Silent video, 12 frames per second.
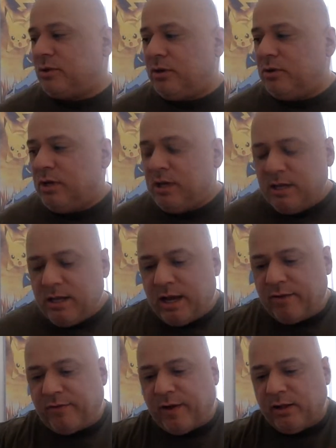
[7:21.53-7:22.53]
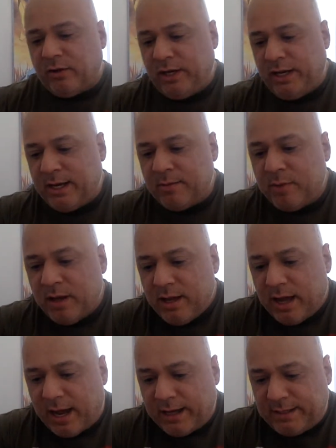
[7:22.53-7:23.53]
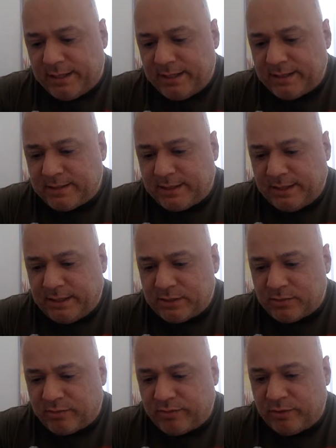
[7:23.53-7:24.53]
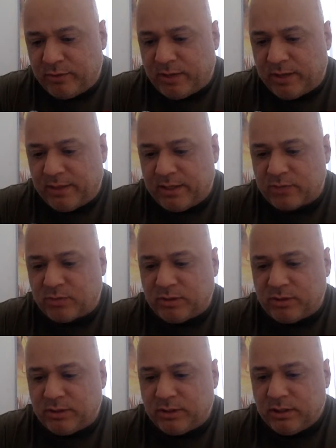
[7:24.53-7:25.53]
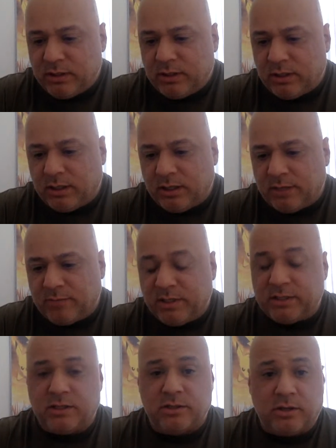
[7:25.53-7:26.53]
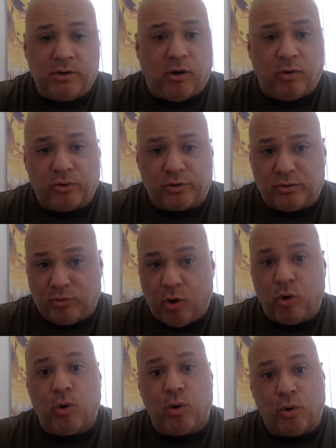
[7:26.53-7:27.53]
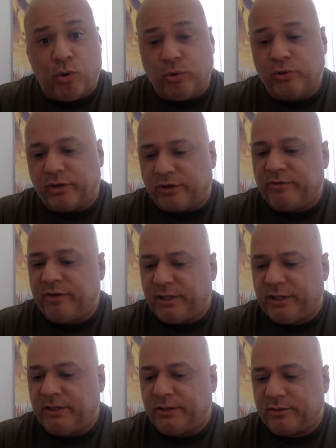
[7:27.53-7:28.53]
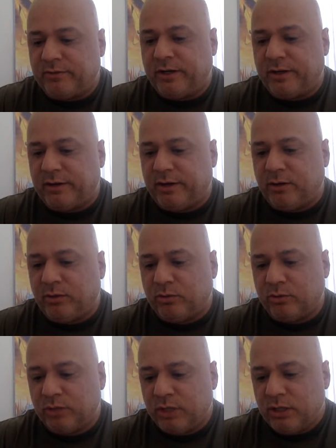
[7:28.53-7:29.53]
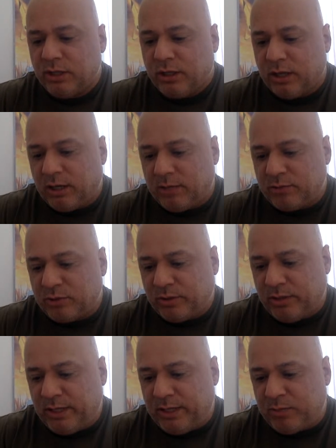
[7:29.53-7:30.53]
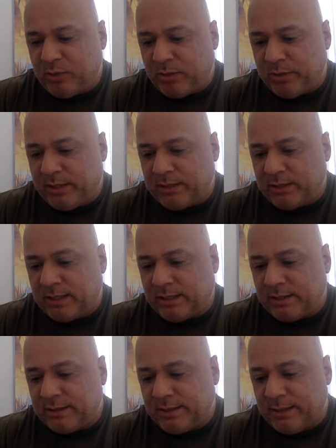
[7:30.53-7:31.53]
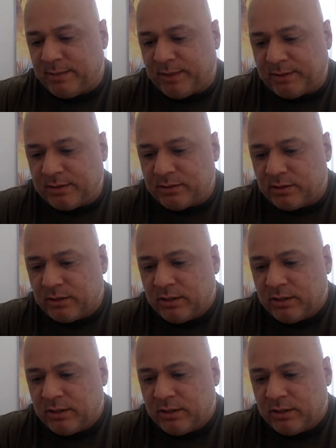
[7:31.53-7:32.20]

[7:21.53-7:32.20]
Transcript: So I followed him. I didn't see his review on this one. This is an older figure, very old. So he probably has a lot to say about this.